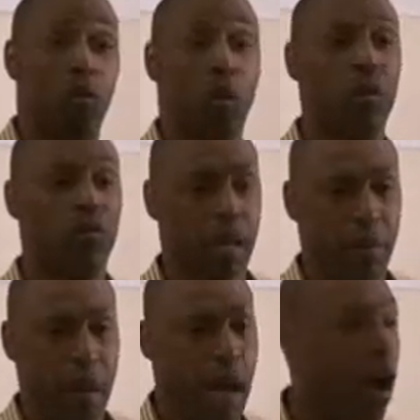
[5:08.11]
When do they
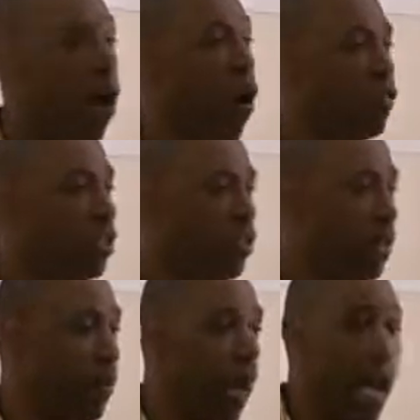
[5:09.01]
buy? How often do
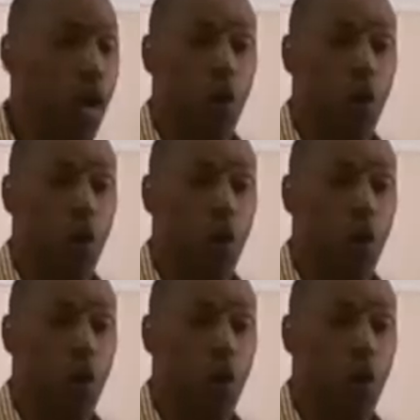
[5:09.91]
they buy?